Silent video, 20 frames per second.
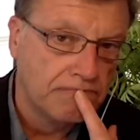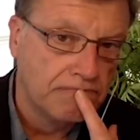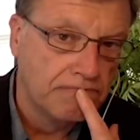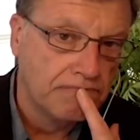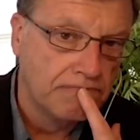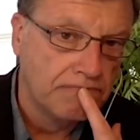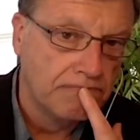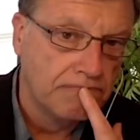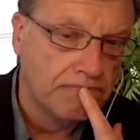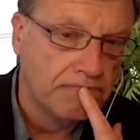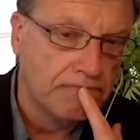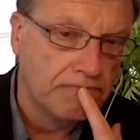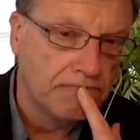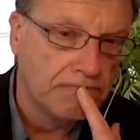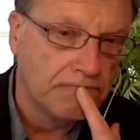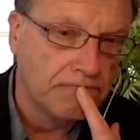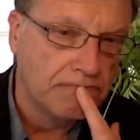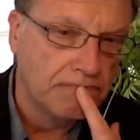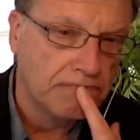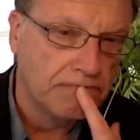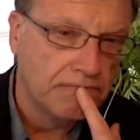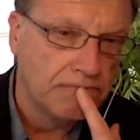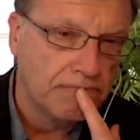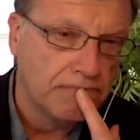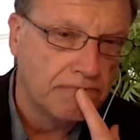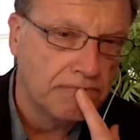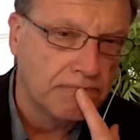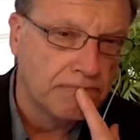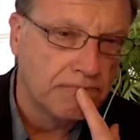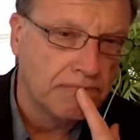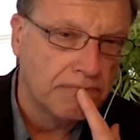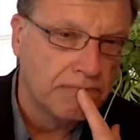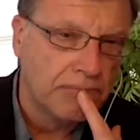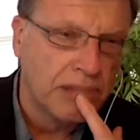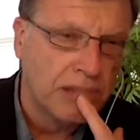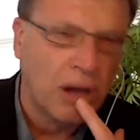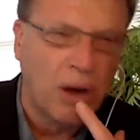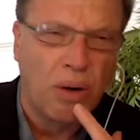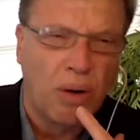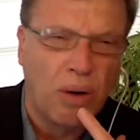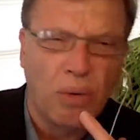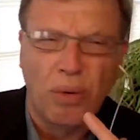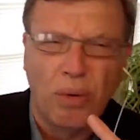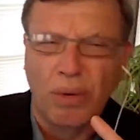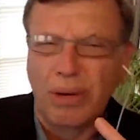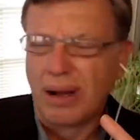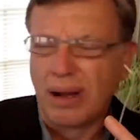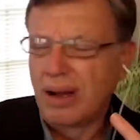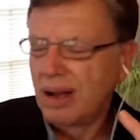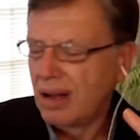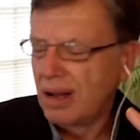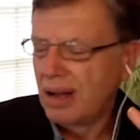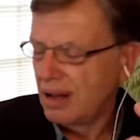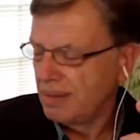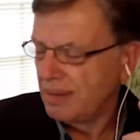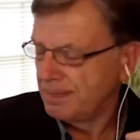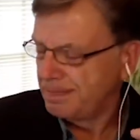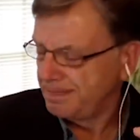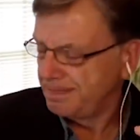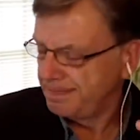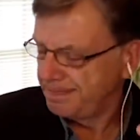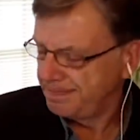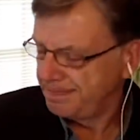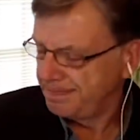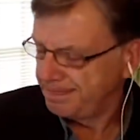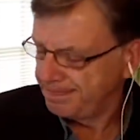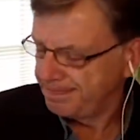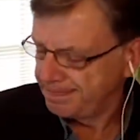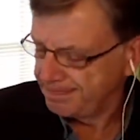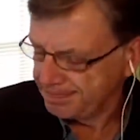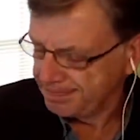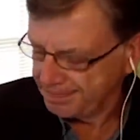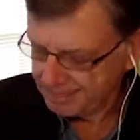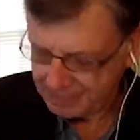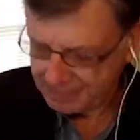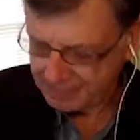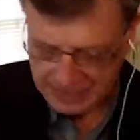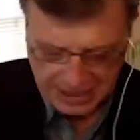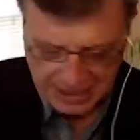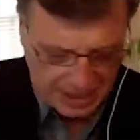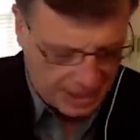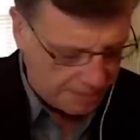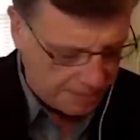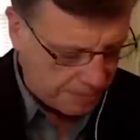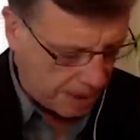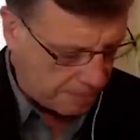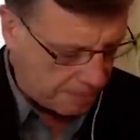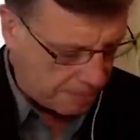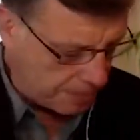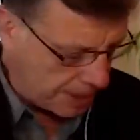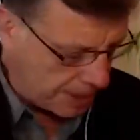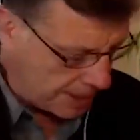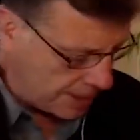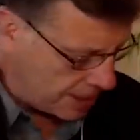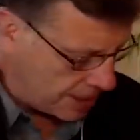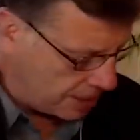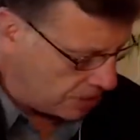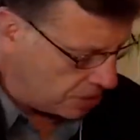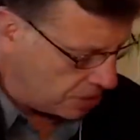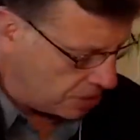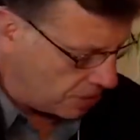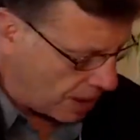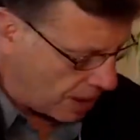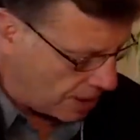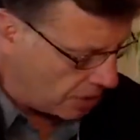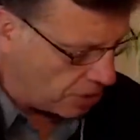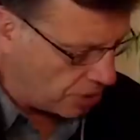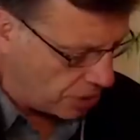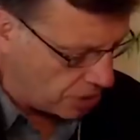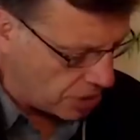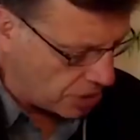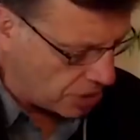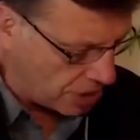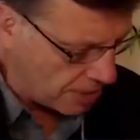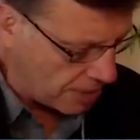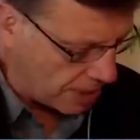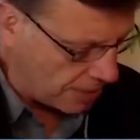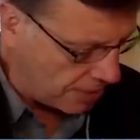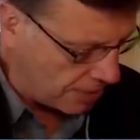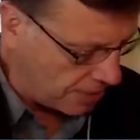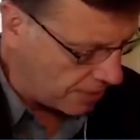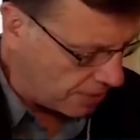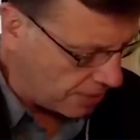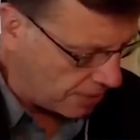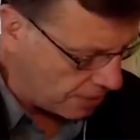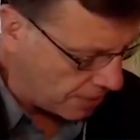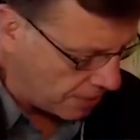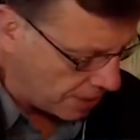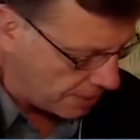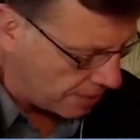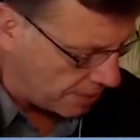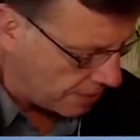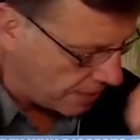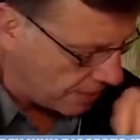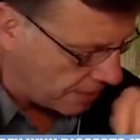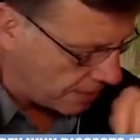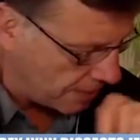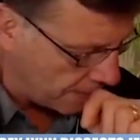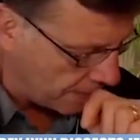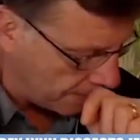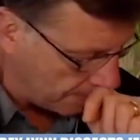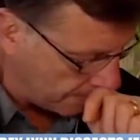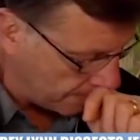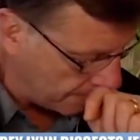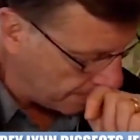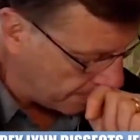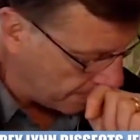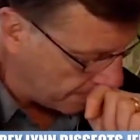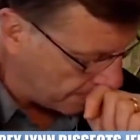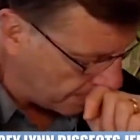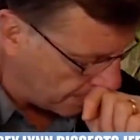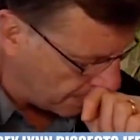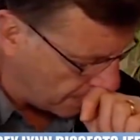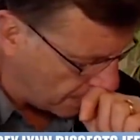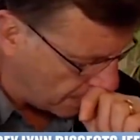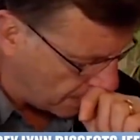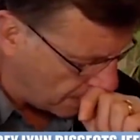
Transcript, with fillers: He was like a former spy, and he's oh, he's um, uh, I can't think of his I'm name. Even if too. I could, have told me I. I have